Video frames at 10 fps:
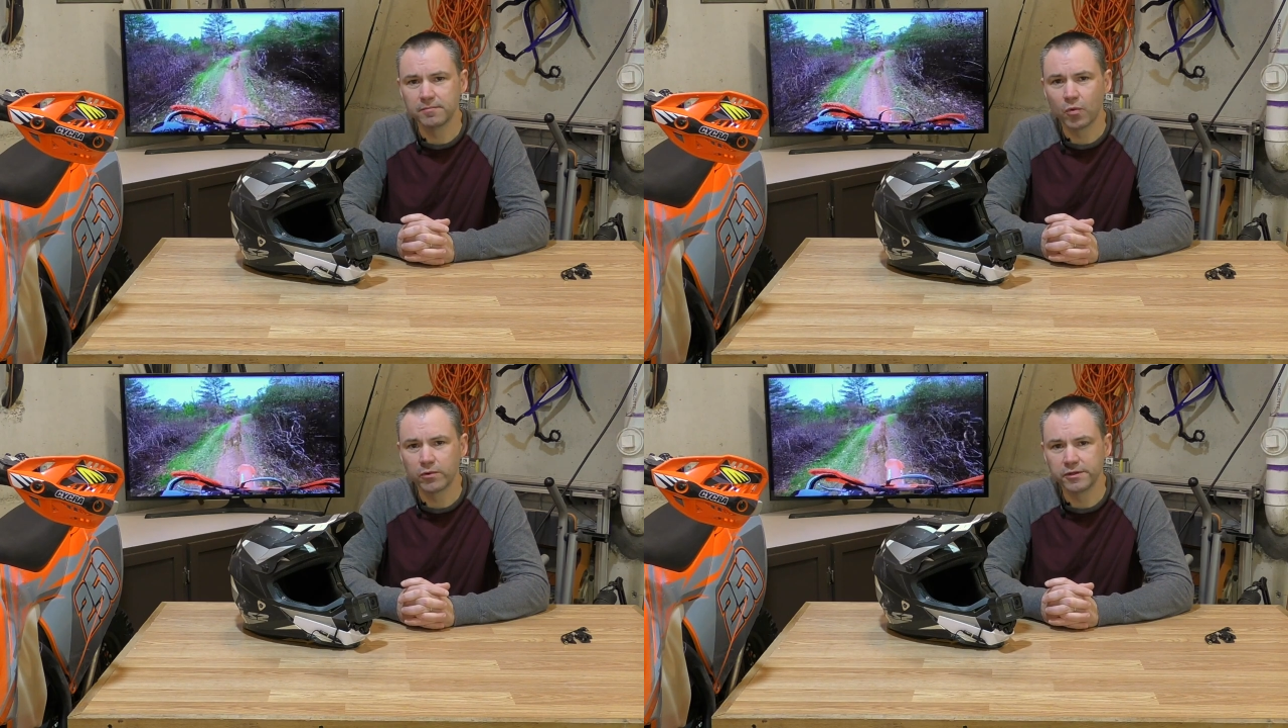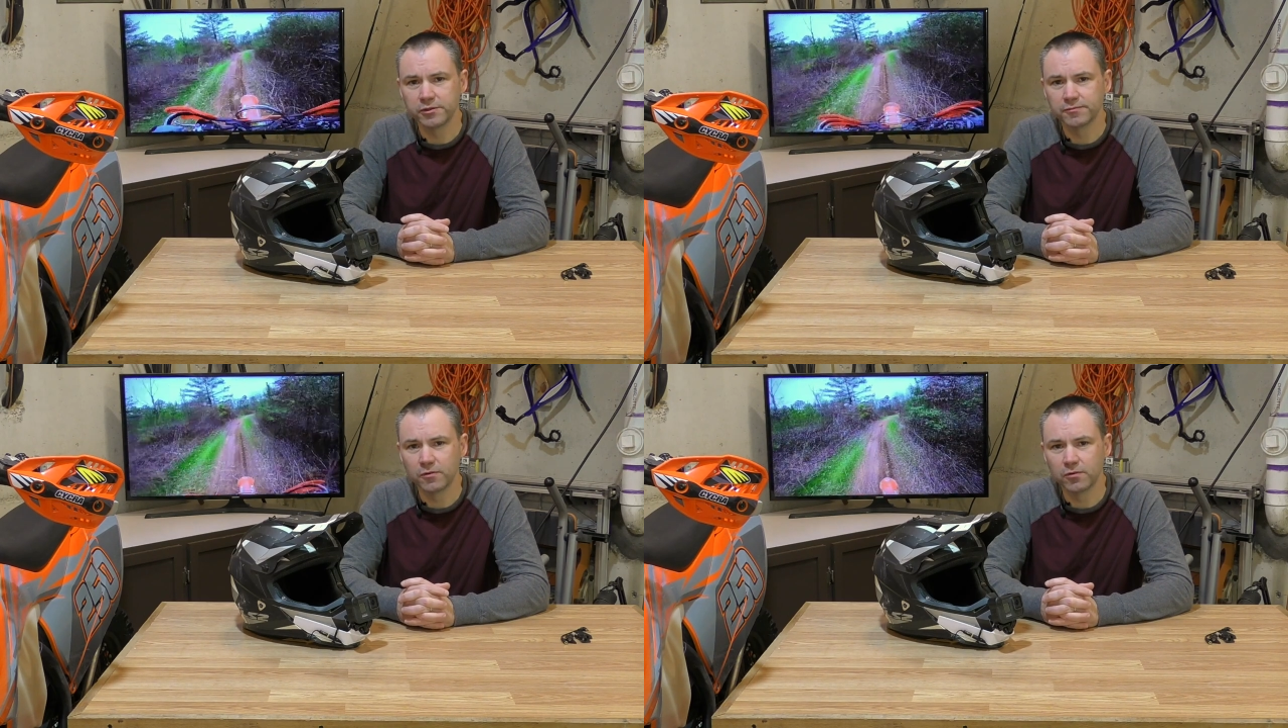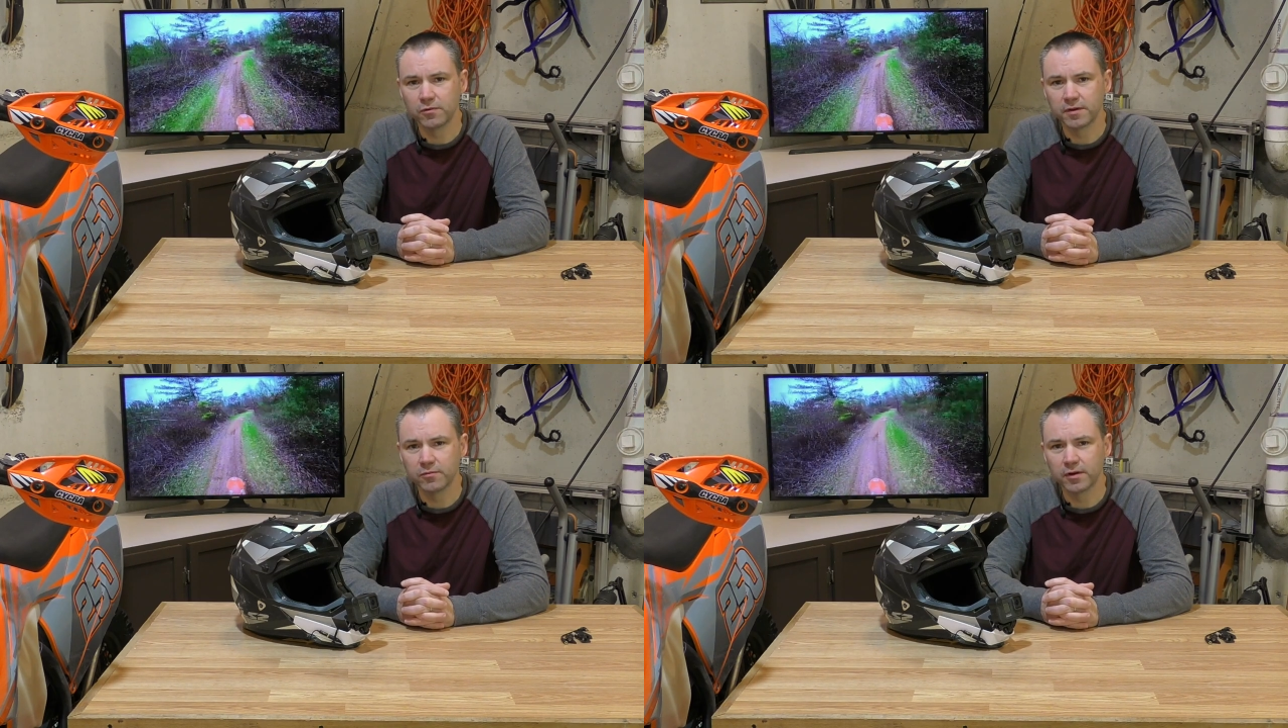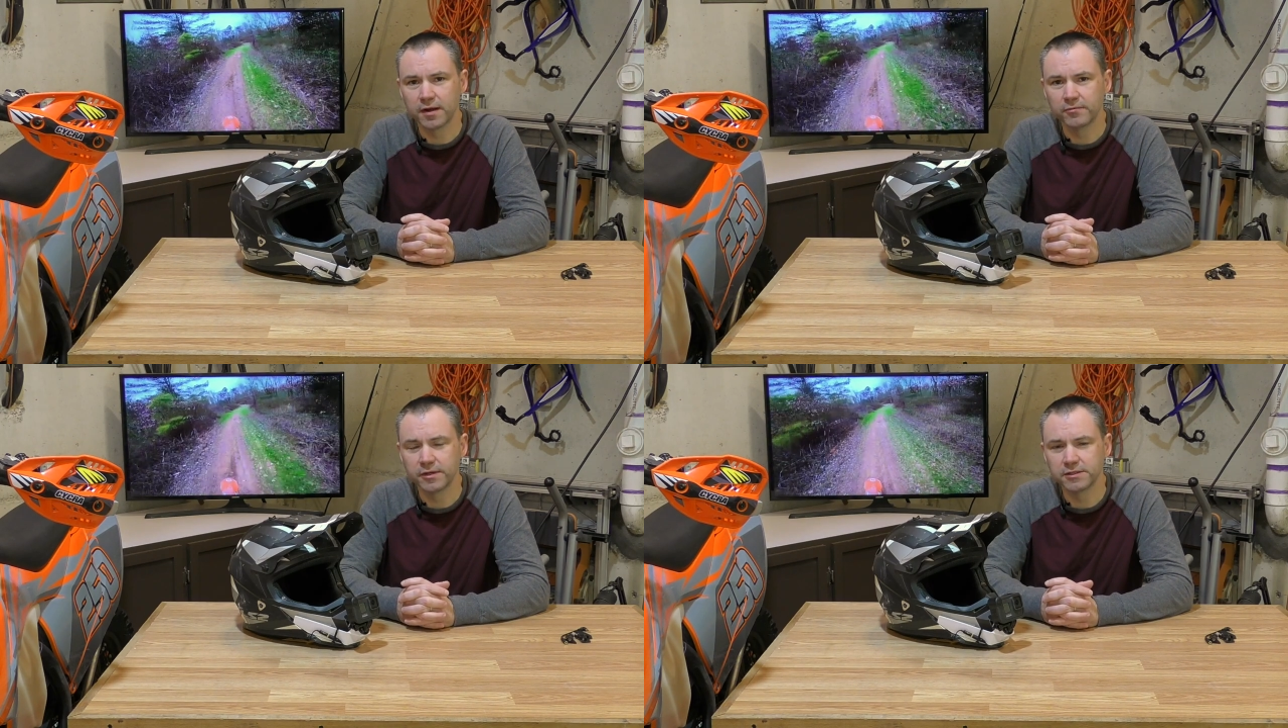more useful than what
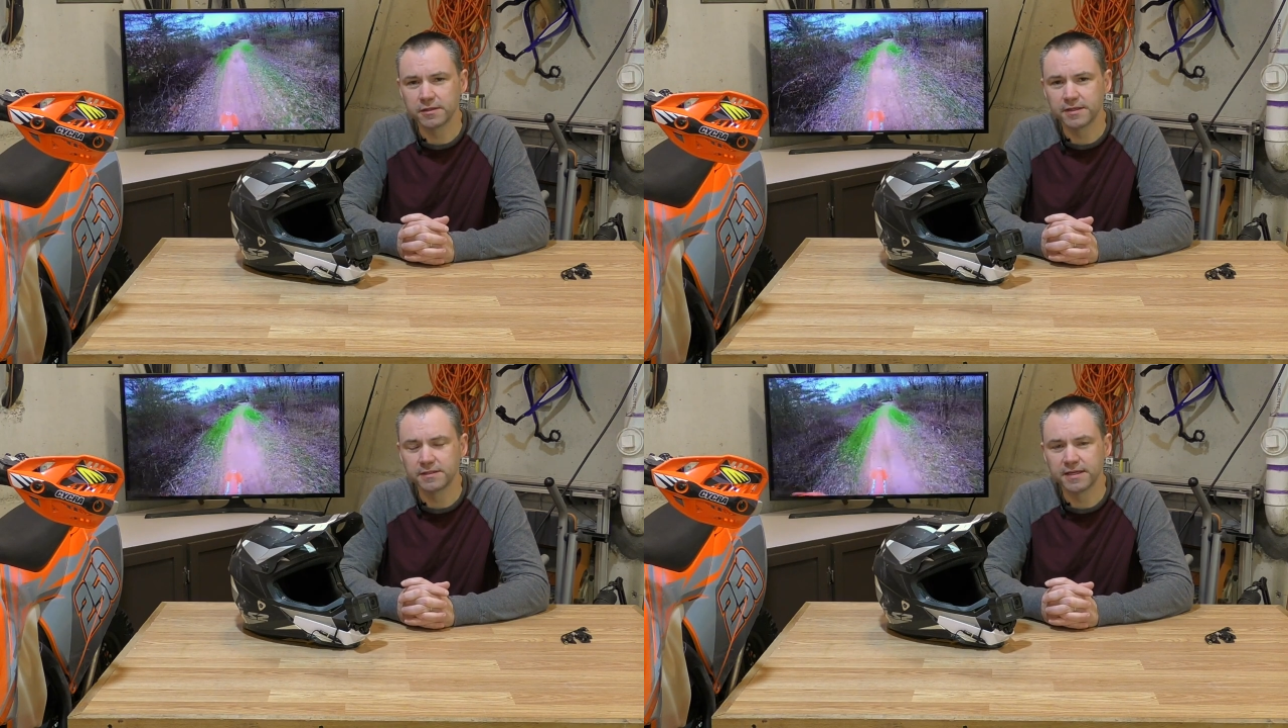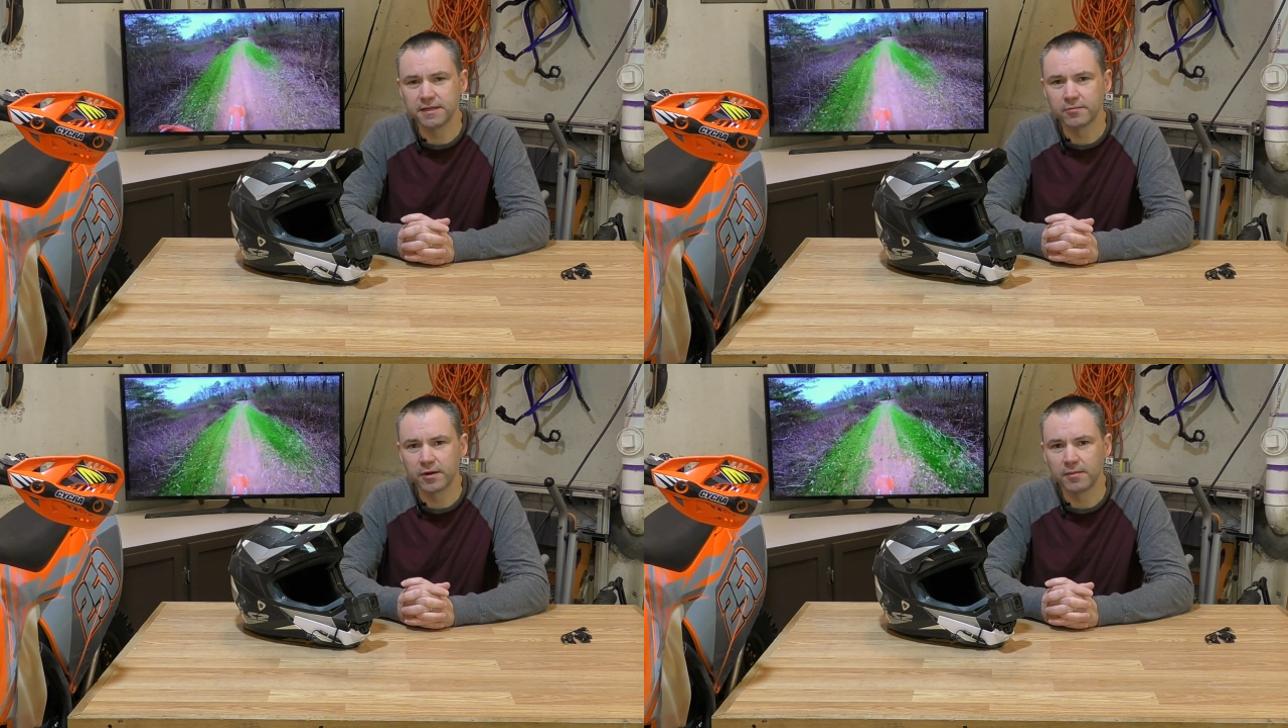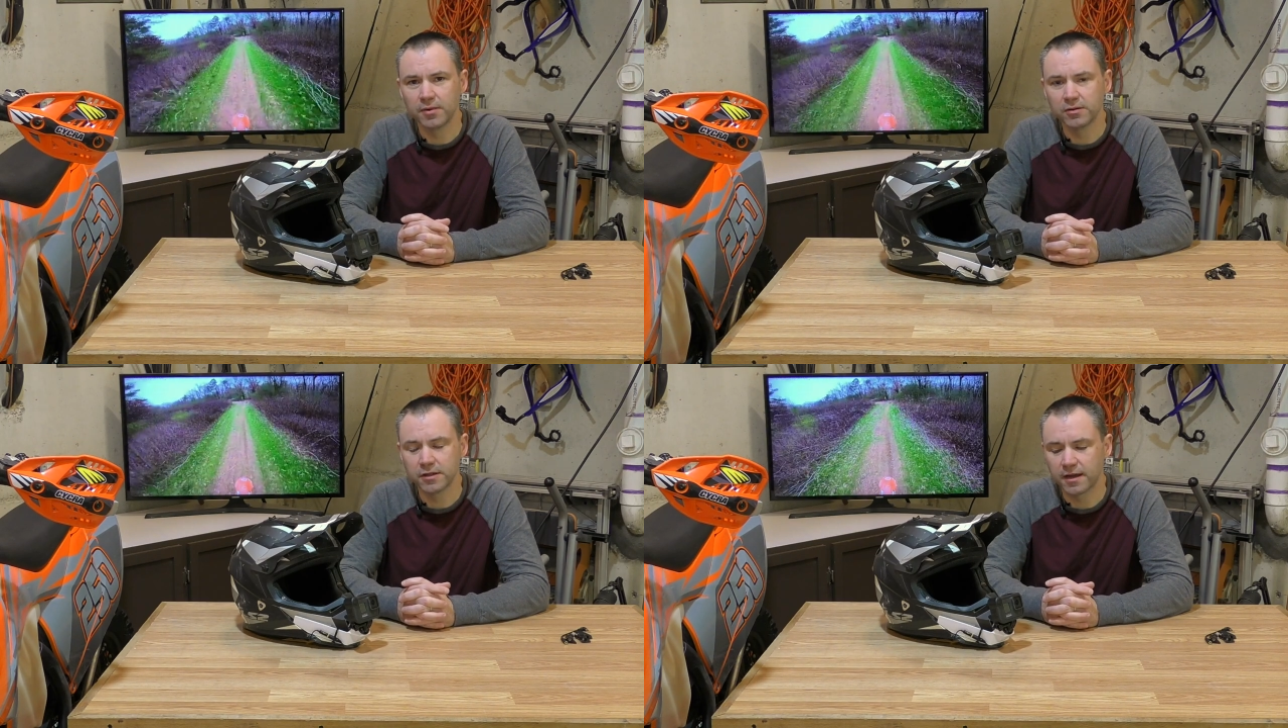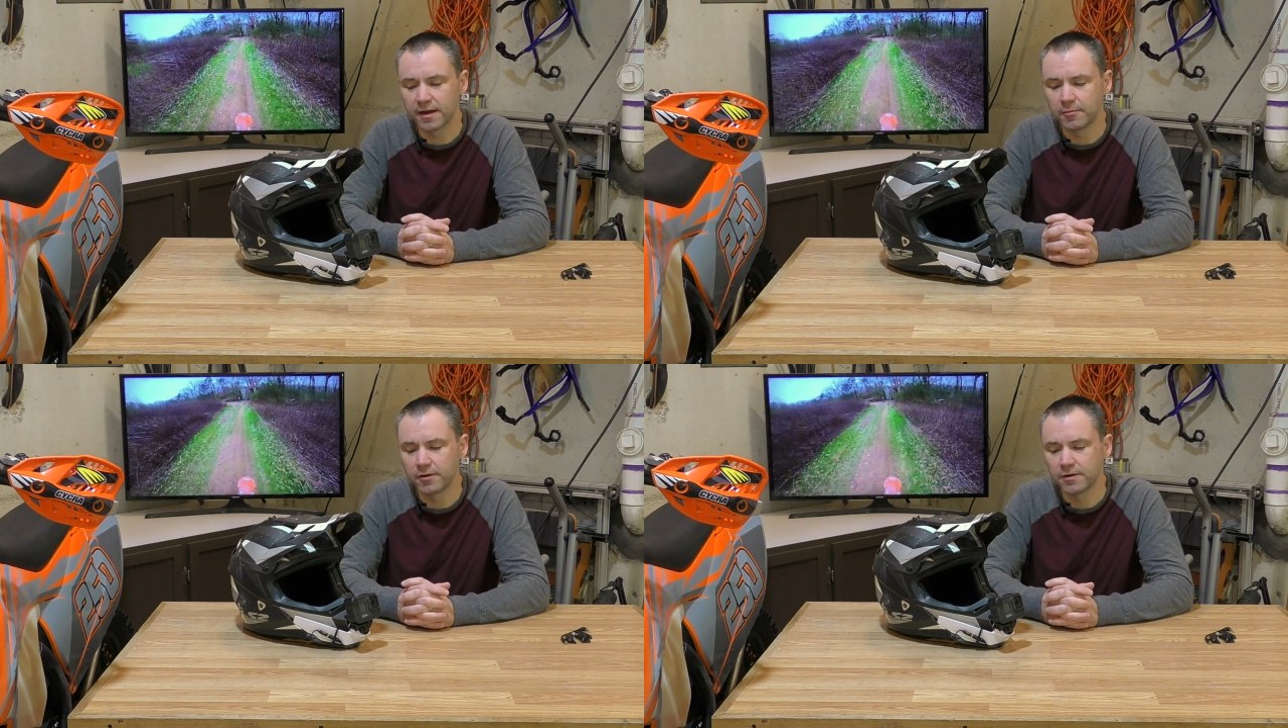I'd originally intended when I bought the
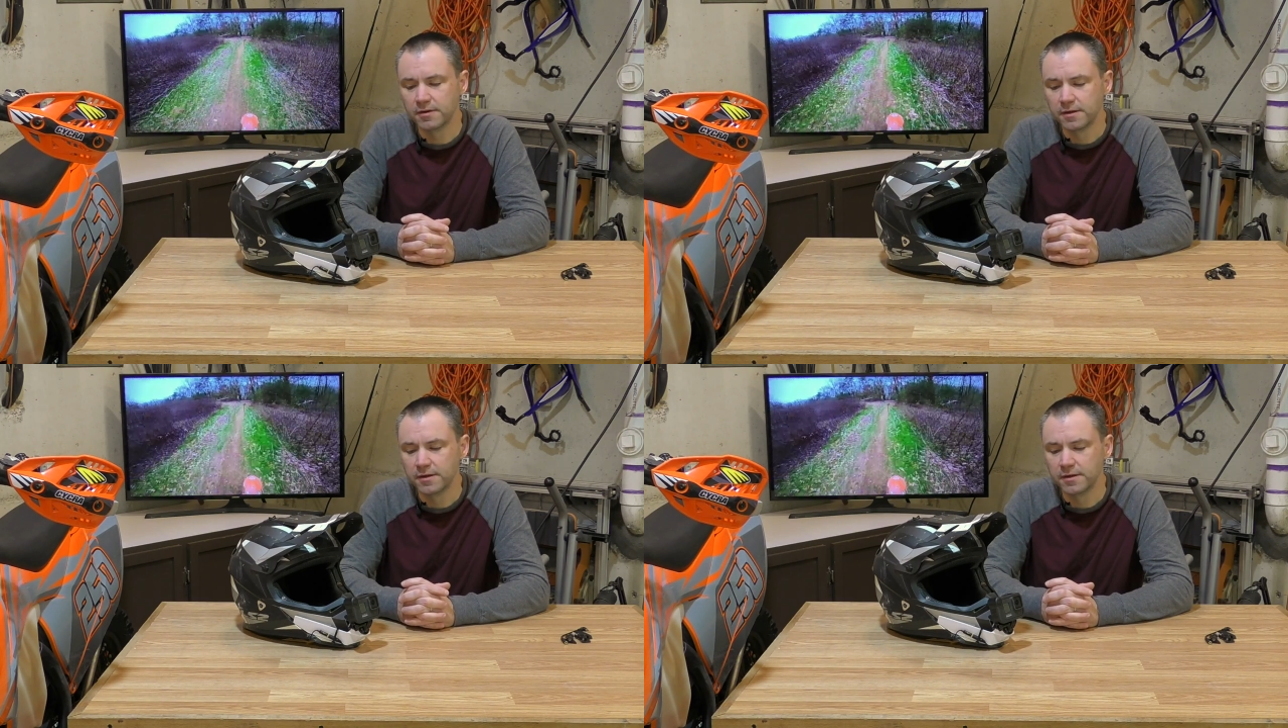camera,